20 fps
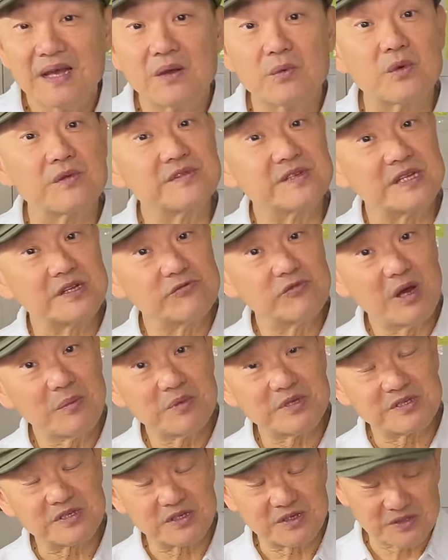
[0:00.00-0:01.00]
We've seen
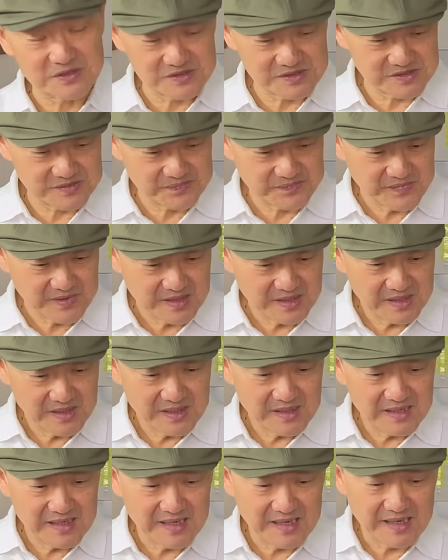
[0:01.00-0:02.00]
rubber soles.
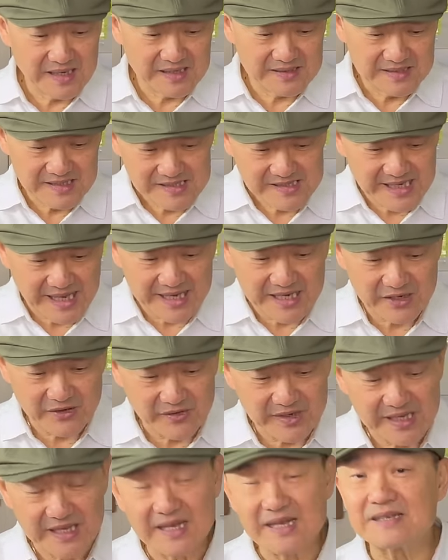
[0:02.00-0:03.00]
This
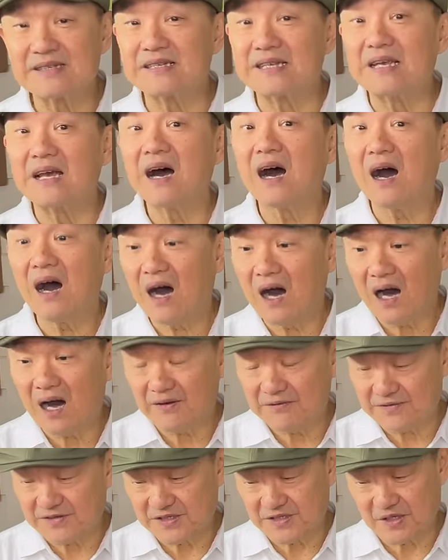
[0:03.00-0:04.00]
category is the
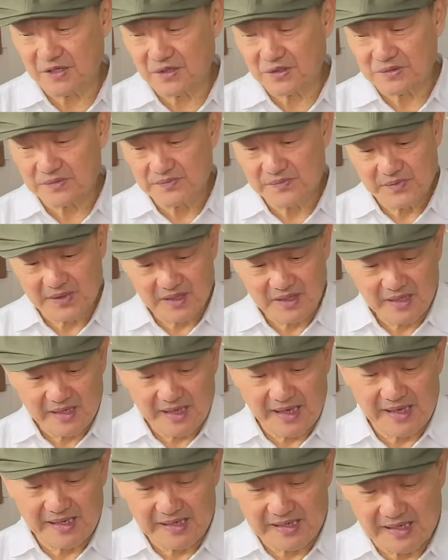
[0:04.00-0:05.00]
half sole,
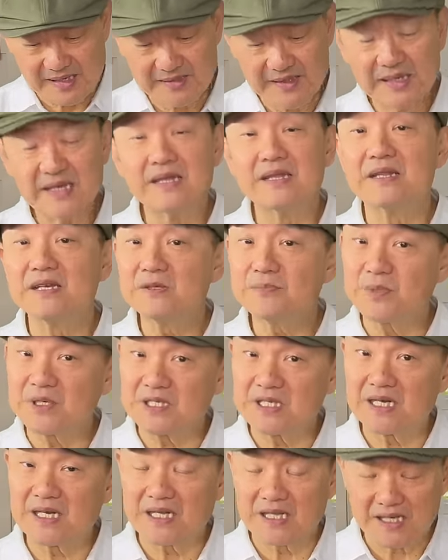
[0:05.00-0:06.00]
and I think in this
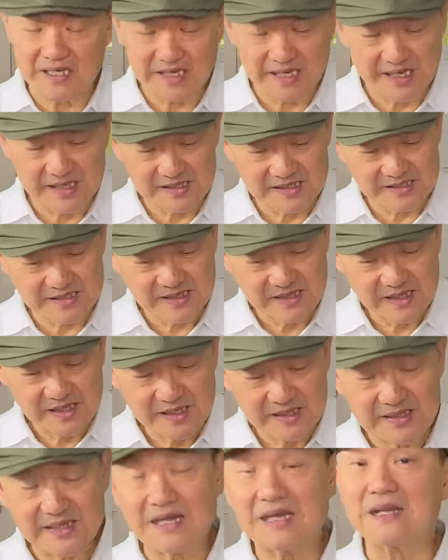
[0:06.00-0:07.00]
particular case
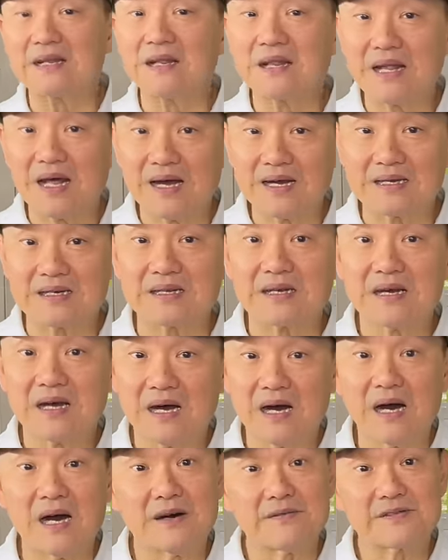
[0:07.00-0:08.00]
the lugged
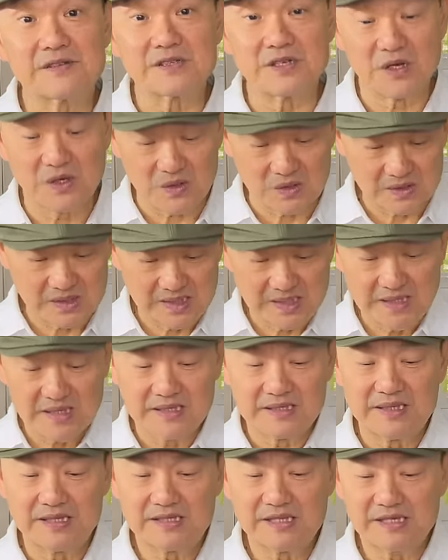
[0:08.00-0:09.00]
half sole.
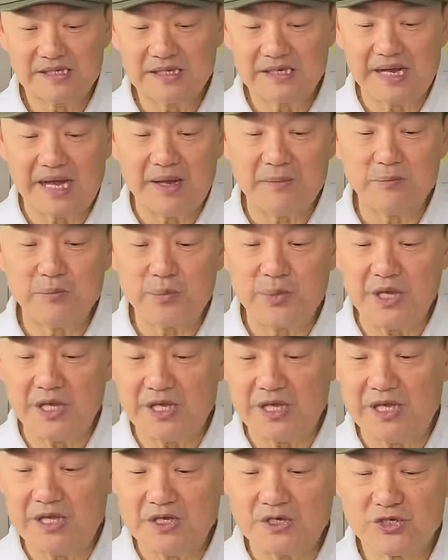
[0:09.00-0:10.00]
This is an
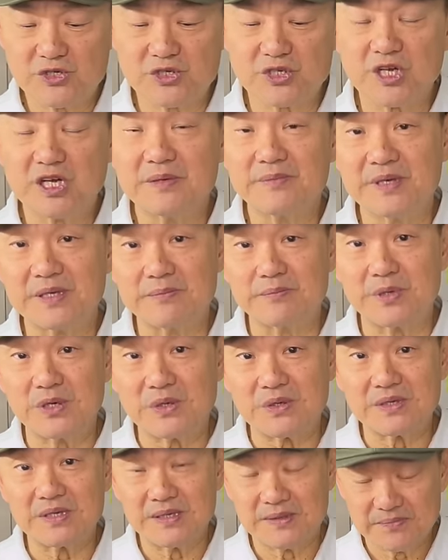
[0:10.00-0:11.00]
MP Sherman
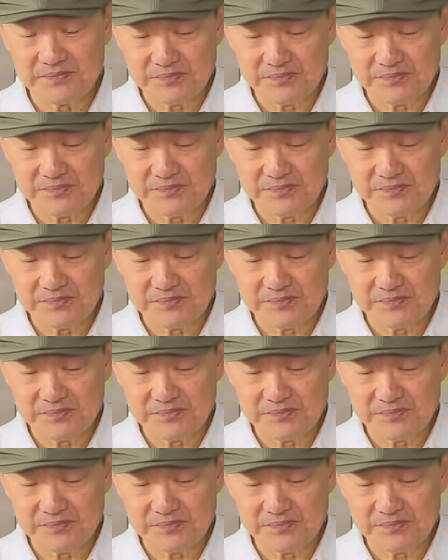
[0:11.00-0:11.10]
boot.